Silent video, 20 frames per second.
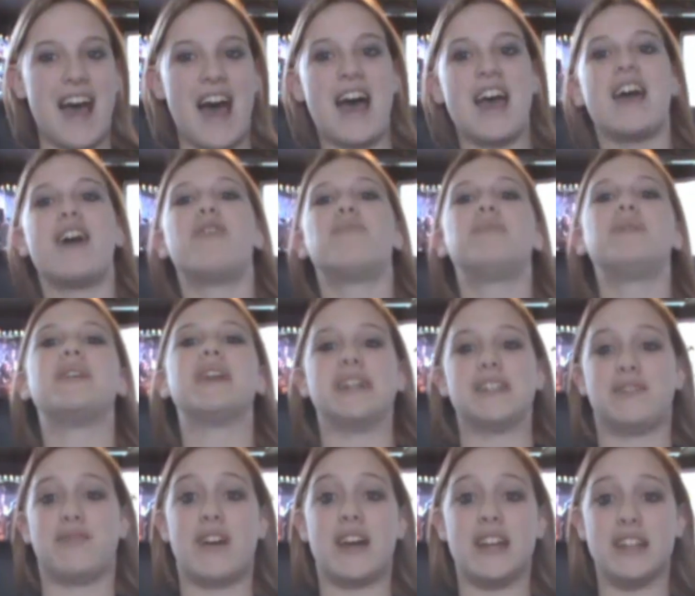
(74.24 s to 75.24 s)
I hope you
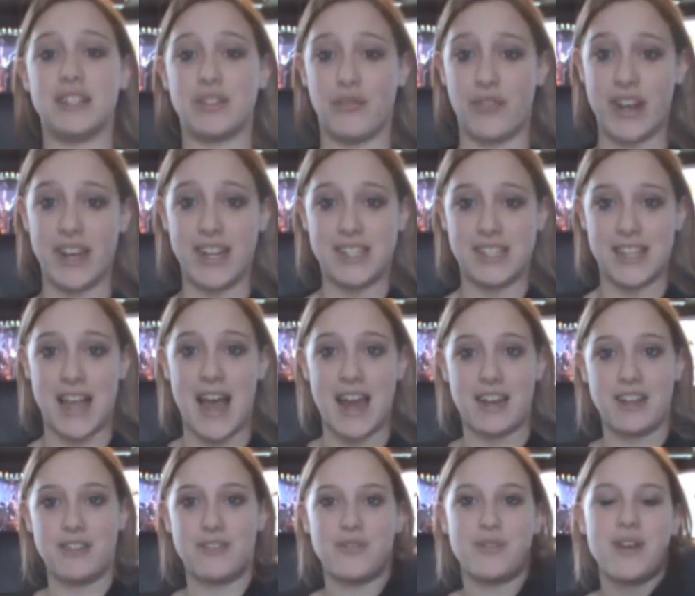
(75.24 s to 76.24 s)
guys find it as funny as I
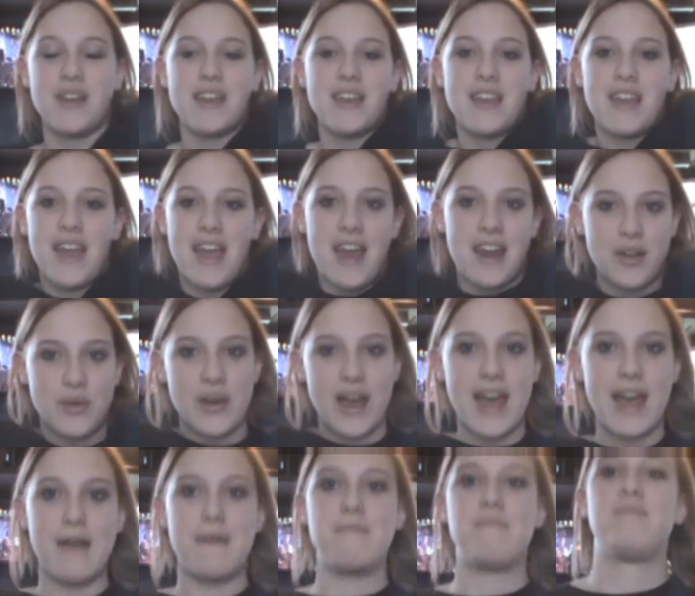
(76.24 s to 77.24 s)
do.
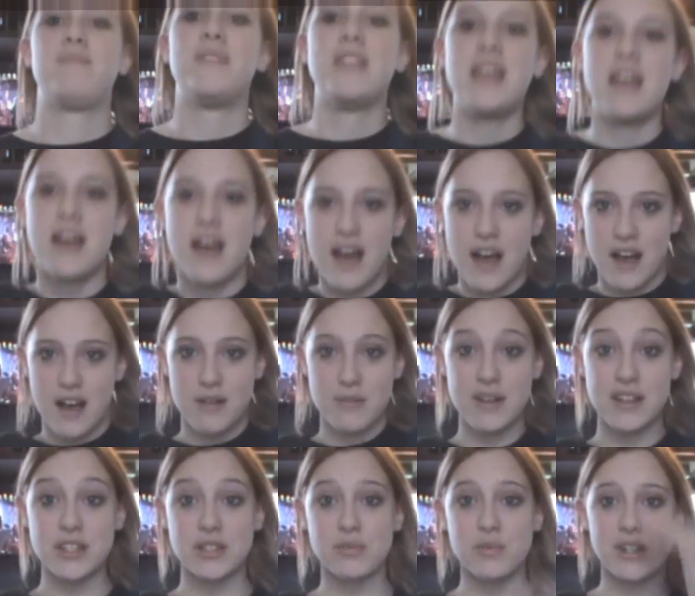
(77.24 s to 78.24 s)
Anyway, um,
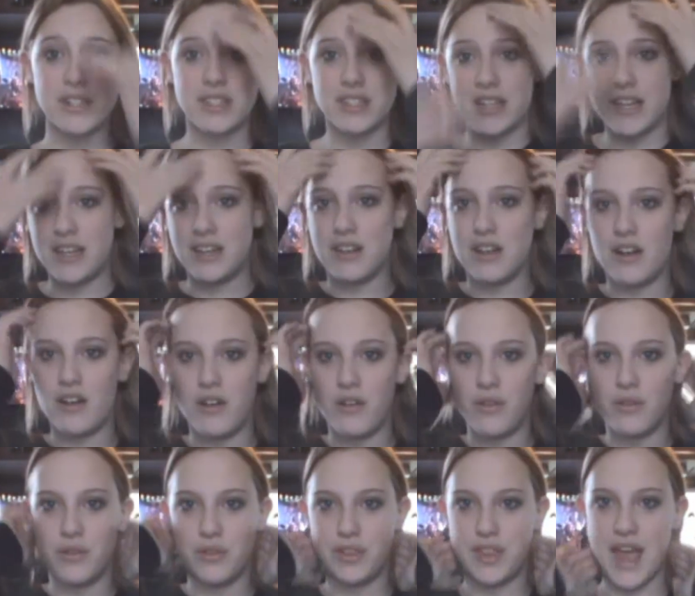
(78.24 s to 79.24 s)
I just wanted to let you
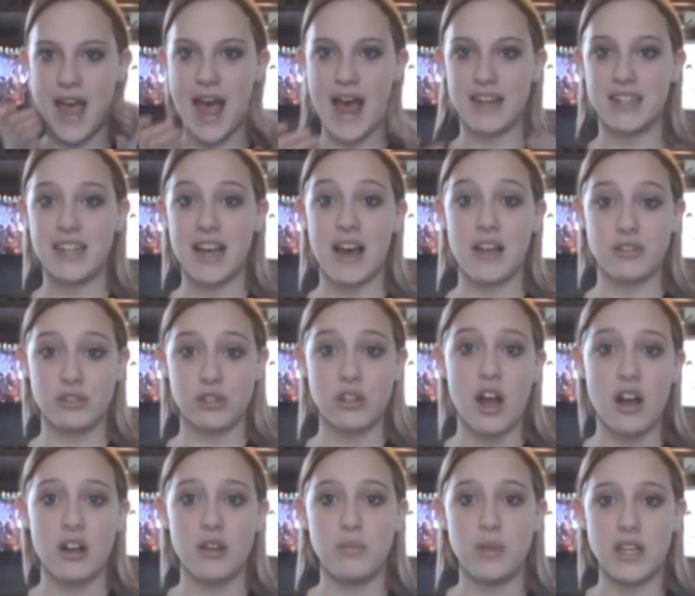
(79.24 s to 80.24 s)
know that uh, there's
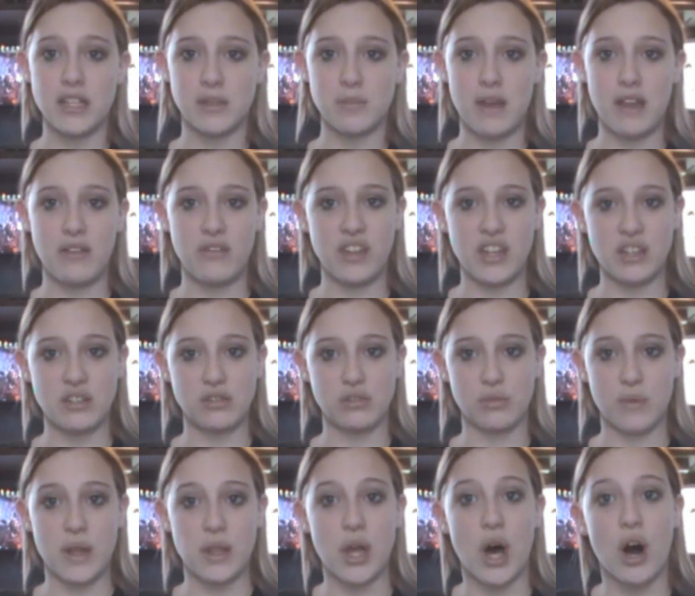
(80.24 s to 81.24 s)
not going to be as many videos
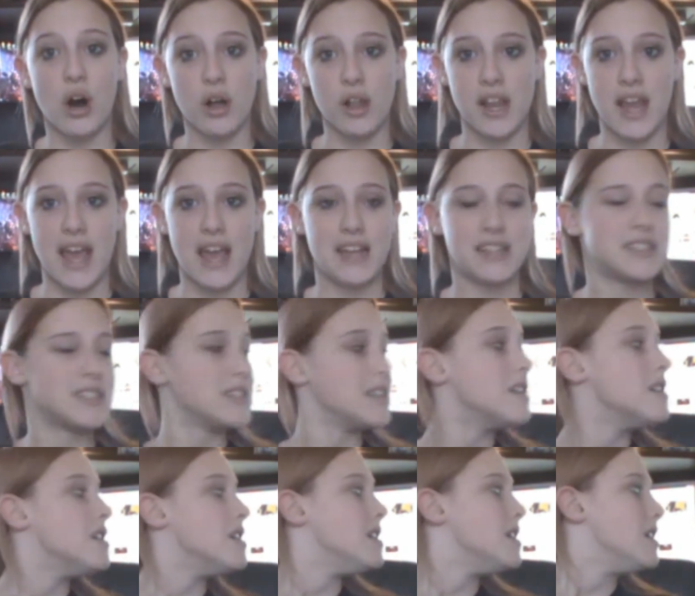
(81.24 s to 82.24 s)
around the holidays
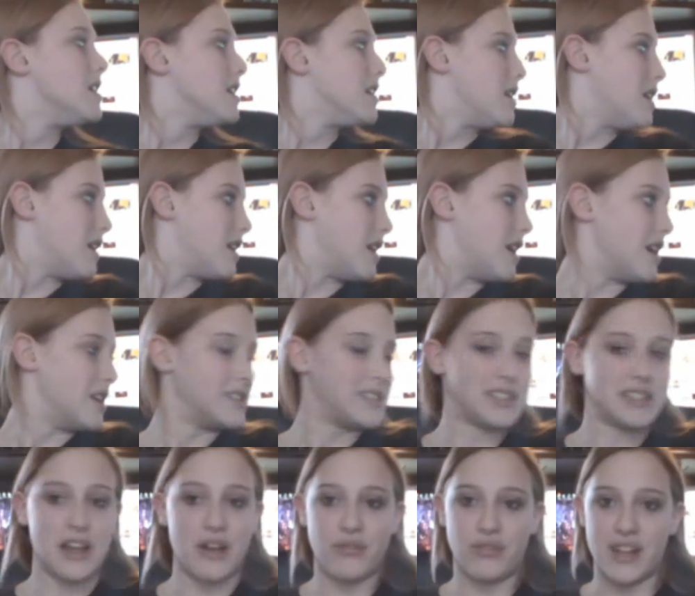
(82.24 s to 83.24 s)
and
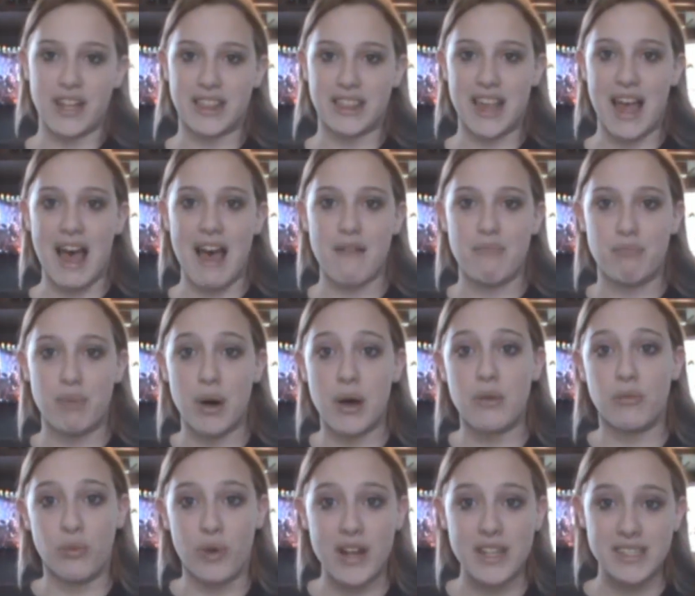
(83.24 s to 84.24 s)
stuff like that.
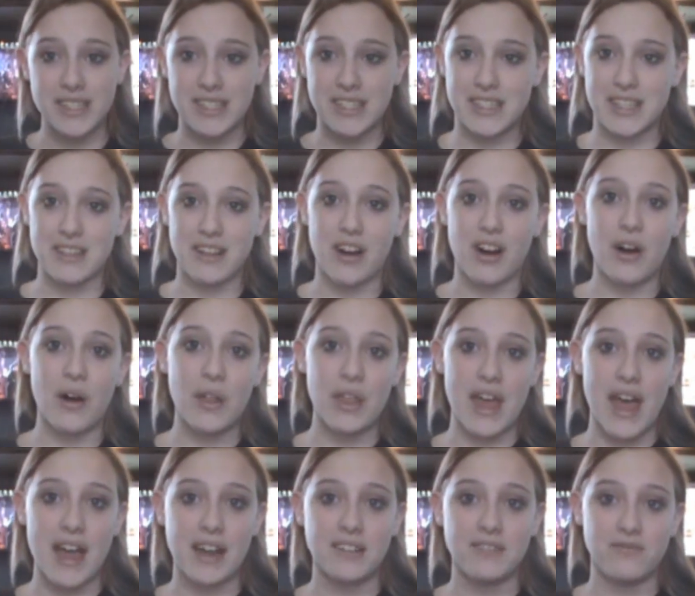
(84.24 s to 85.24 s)
But once all
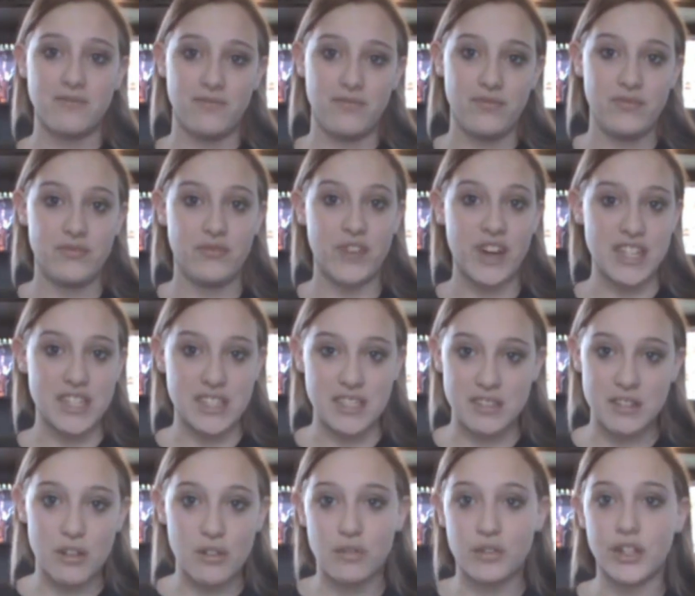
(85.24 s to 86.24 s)
that fuss
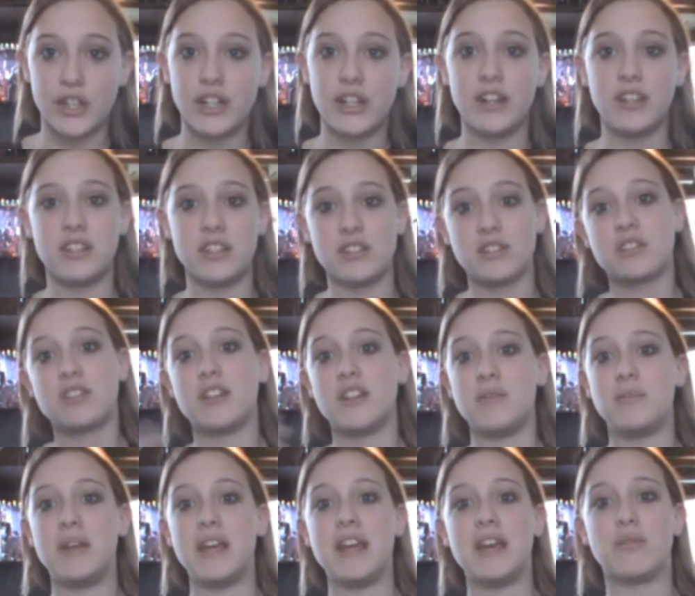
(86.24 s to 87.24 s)
is over, there's
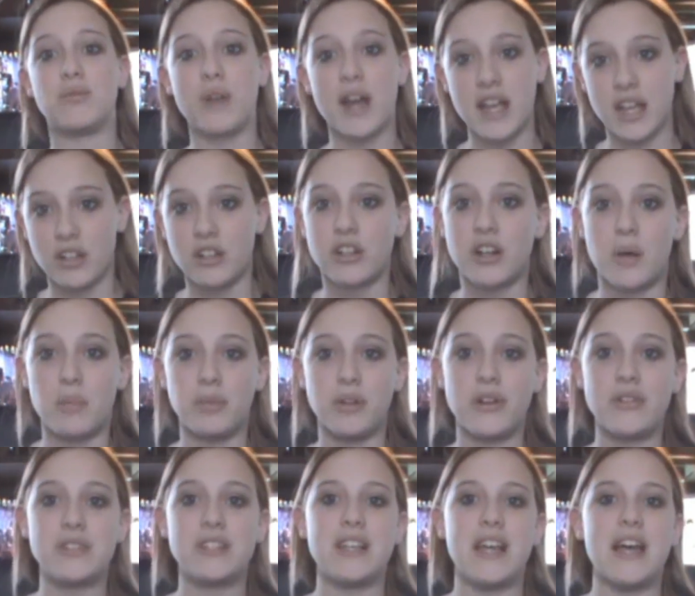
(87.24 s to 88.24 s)
gonna be regular
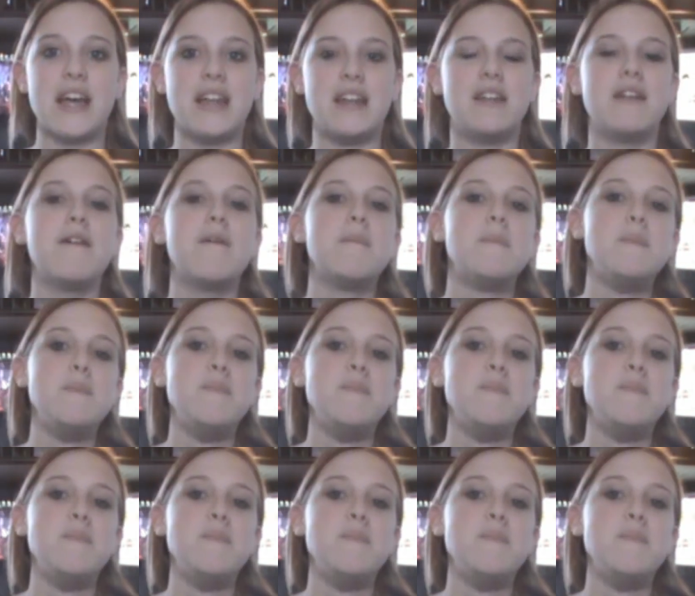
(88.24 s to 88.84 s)
uploads again.